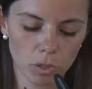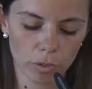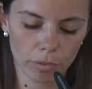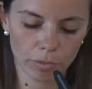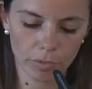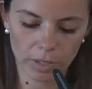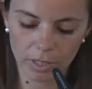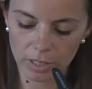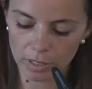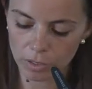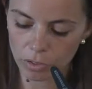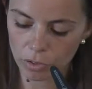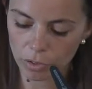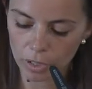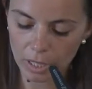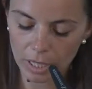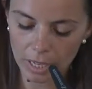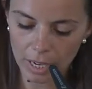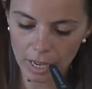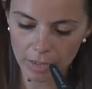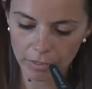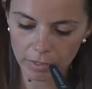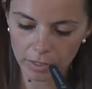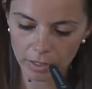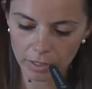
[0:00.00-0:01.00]
of factor
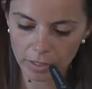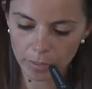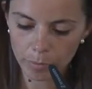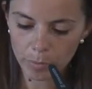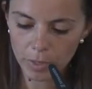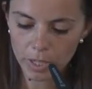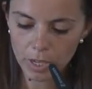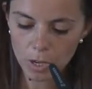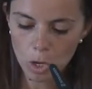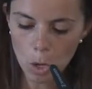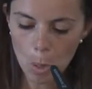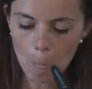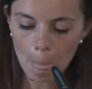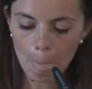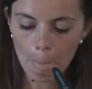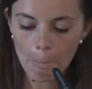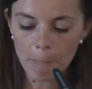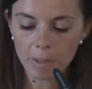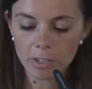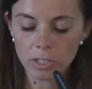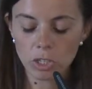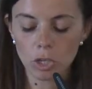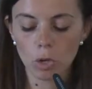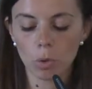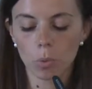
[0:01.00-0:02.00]
11.
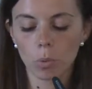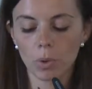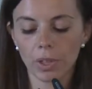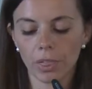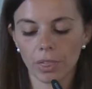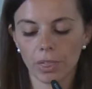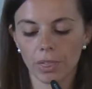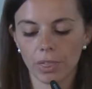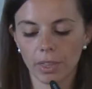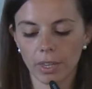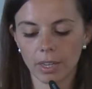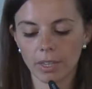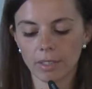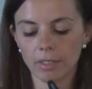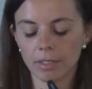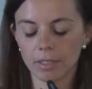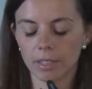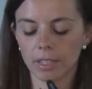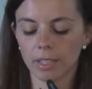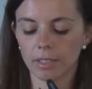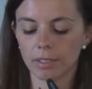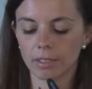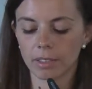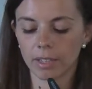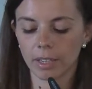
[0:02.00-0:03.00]
So we think
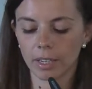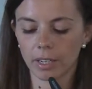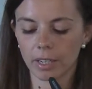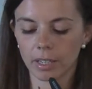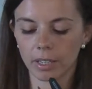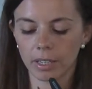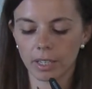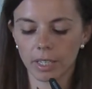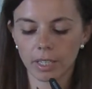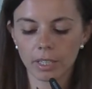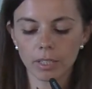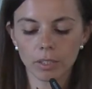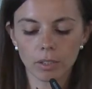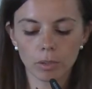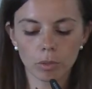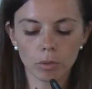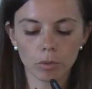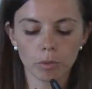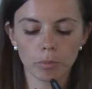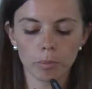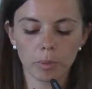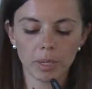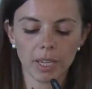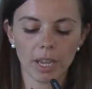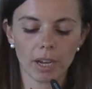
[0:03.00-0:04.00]
that it
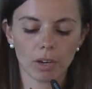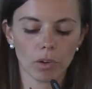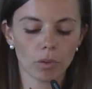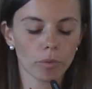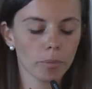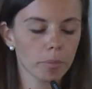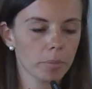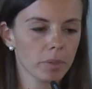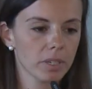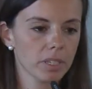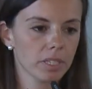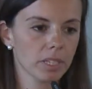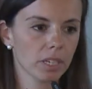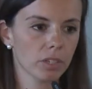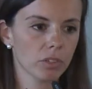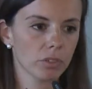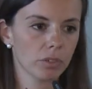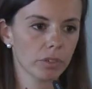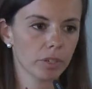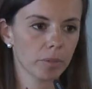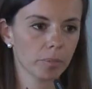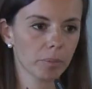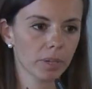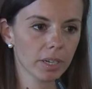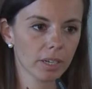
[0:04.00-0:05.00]
could be a
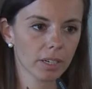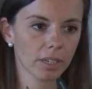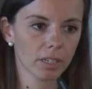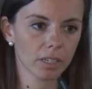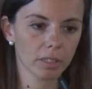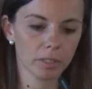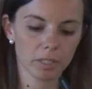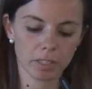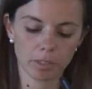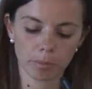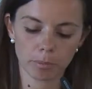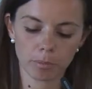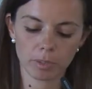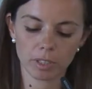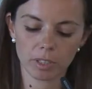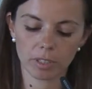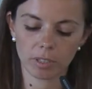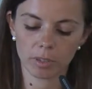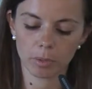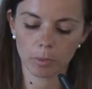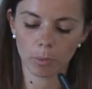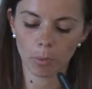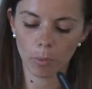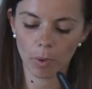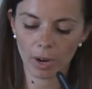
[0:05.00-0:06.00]
compensatory mechanism
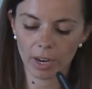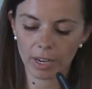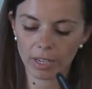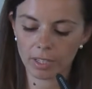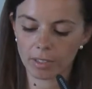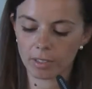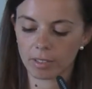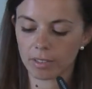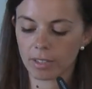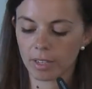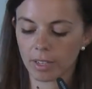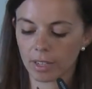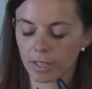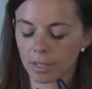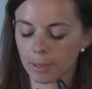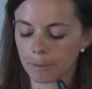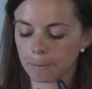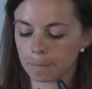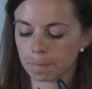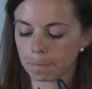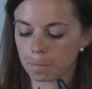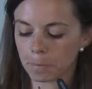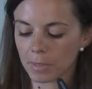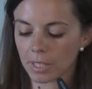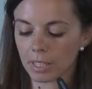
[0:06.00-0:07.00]
why
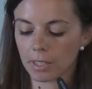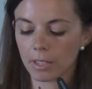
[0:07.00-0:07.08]
and